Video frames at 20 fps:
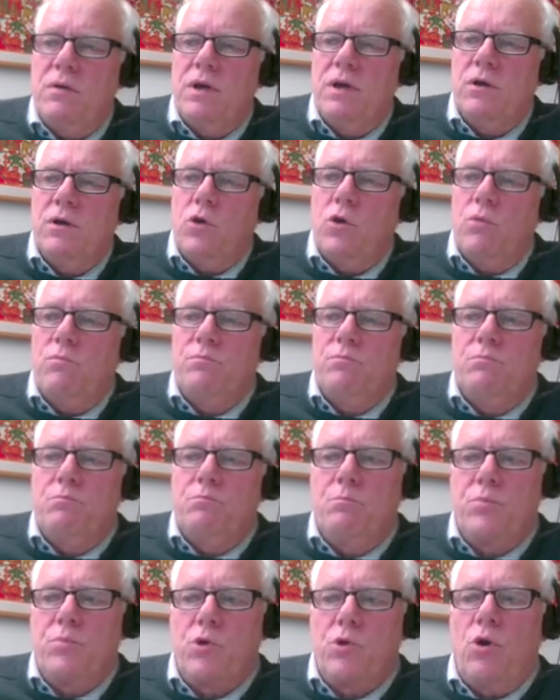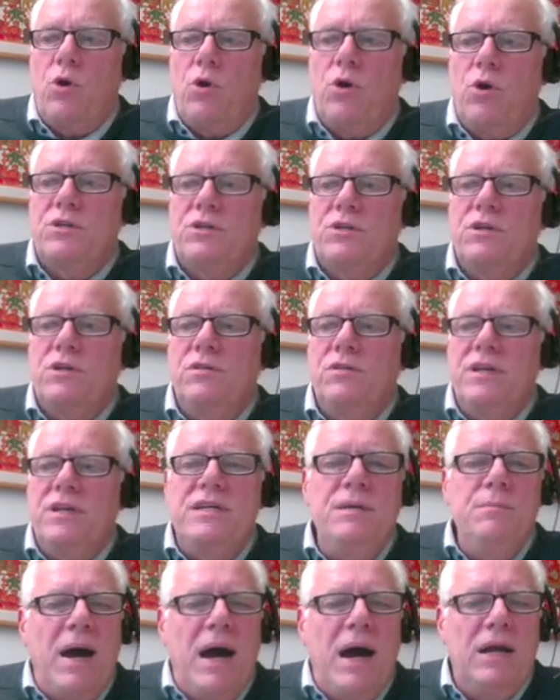brought the
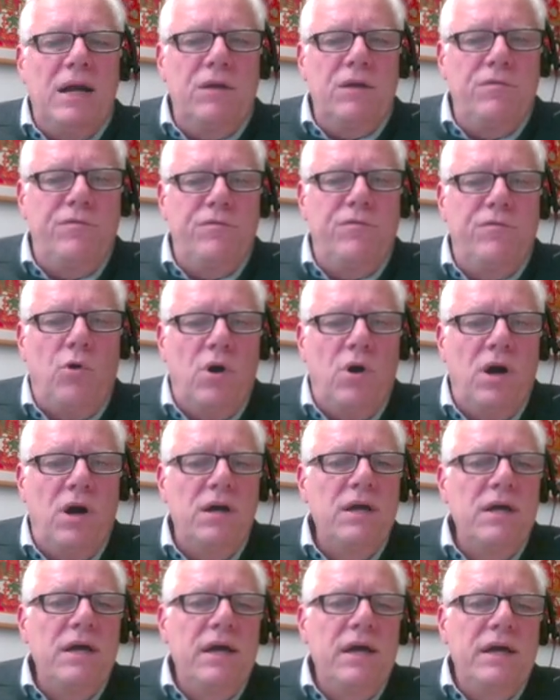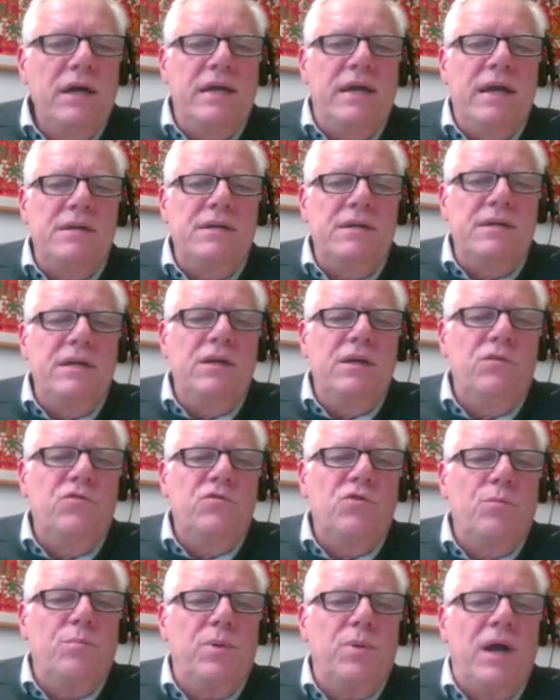demand for getting
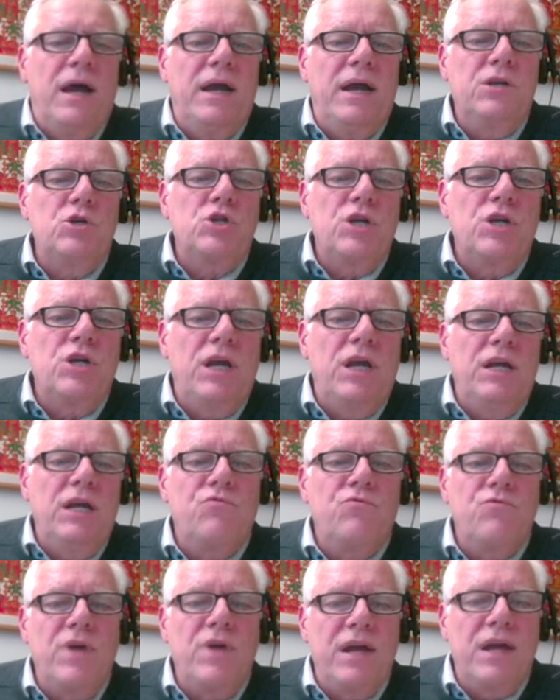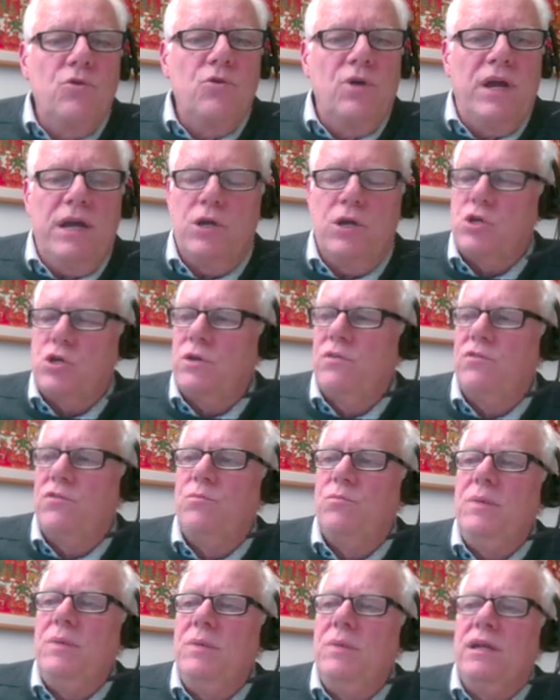supply chain
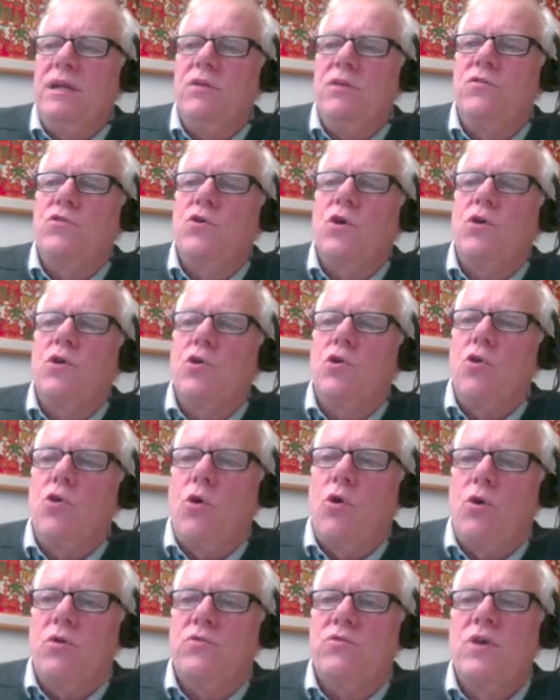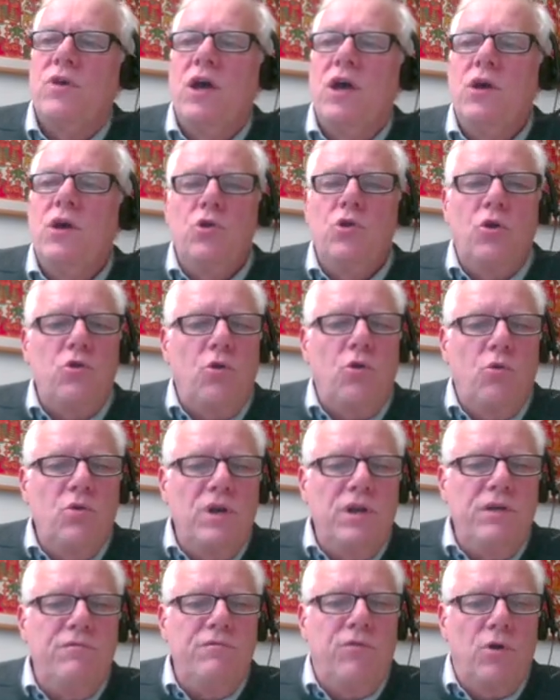regulations, meaning certain laws, not
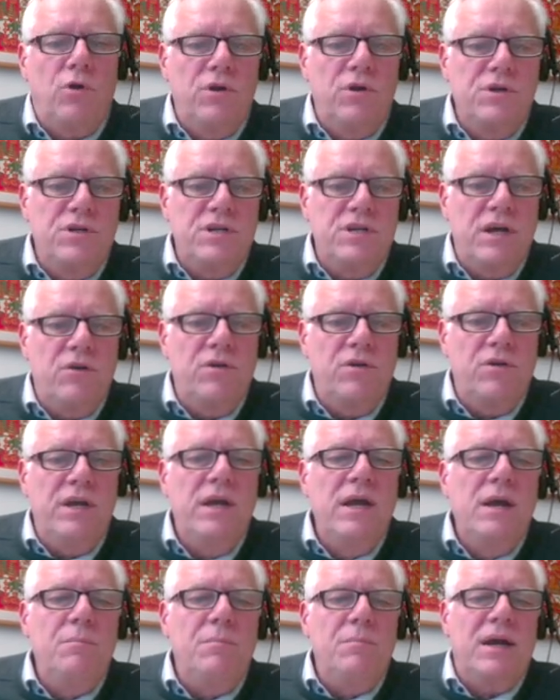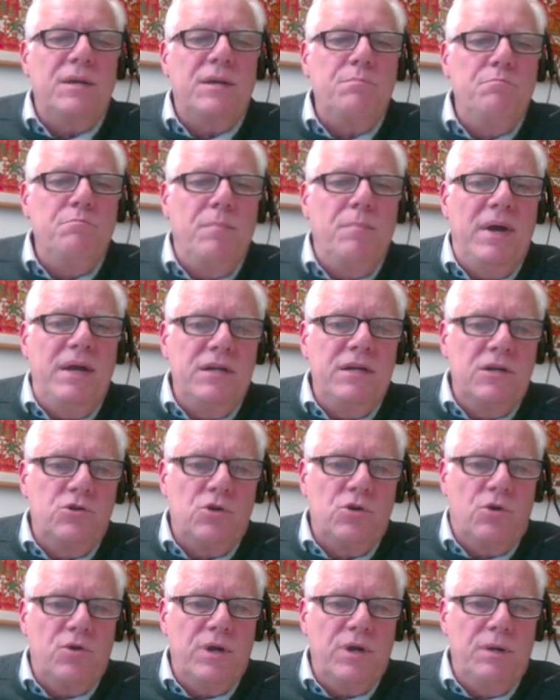only voluntary, but
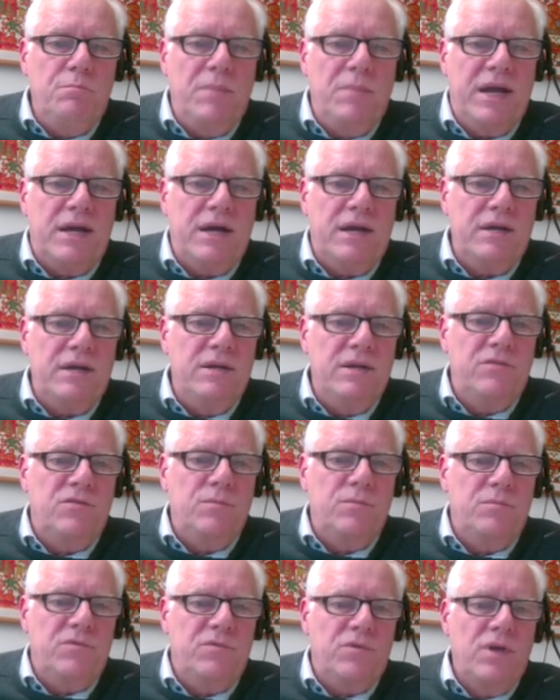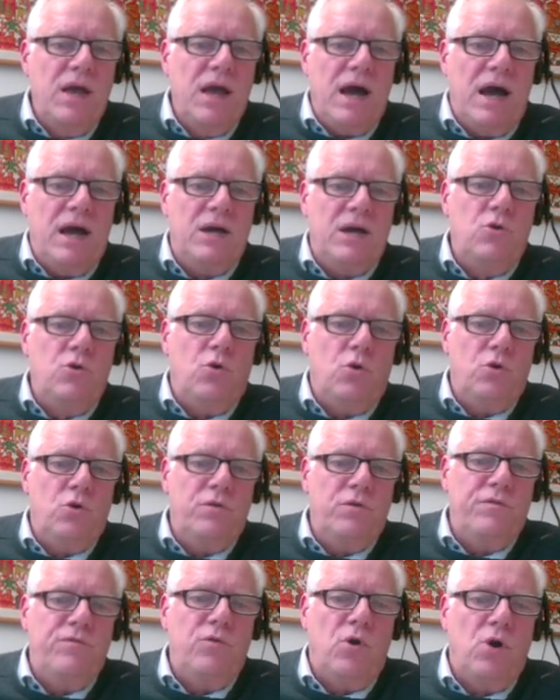mandatory mechanisms are
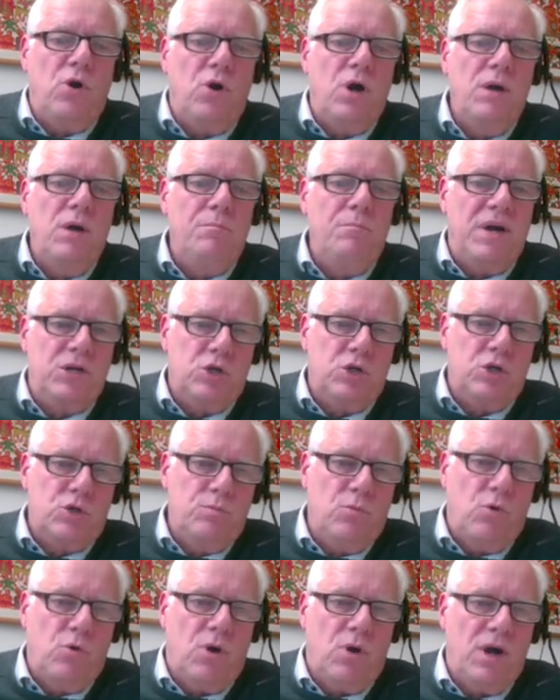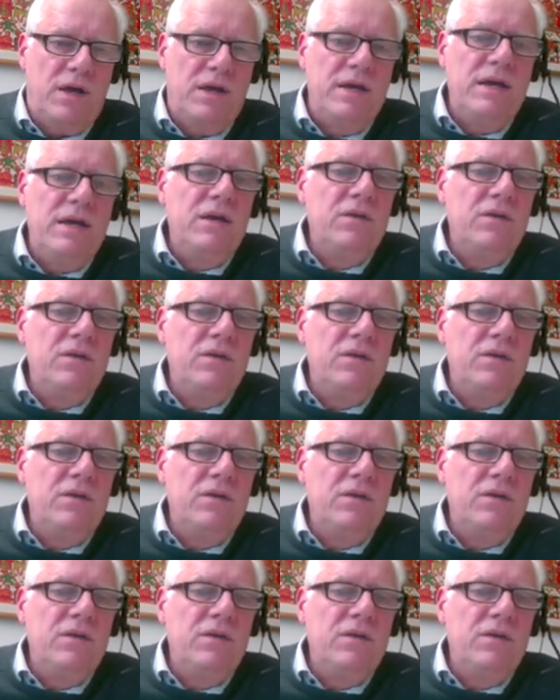called for much more.